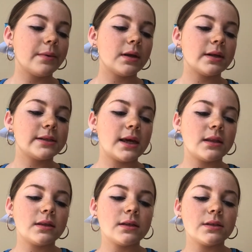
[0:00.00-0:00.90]
I'm going to
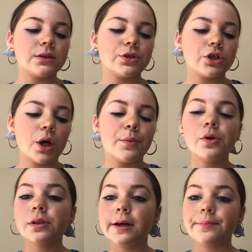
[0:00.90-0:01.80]
take this
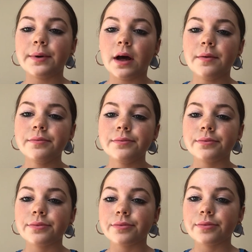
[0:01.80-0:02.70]
Dermal Lip Balm
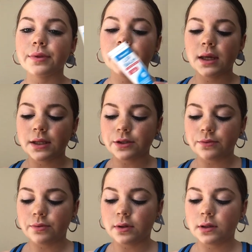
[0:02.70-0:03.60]
it's a
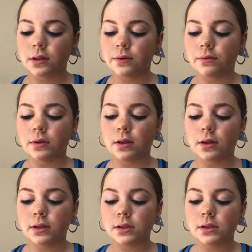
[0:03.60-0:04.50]
really, really
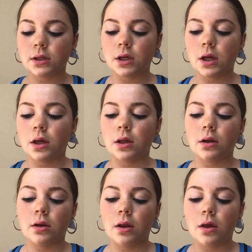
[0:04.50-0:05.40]
nice
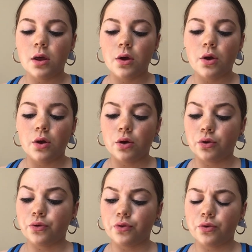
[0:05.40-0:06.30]
and
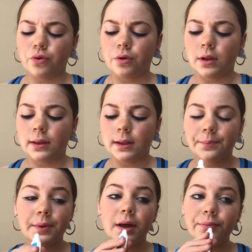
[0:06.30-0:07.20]
good
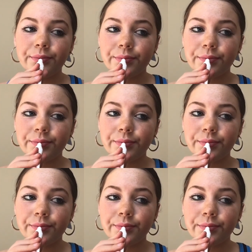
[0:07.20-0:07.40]
lip balm.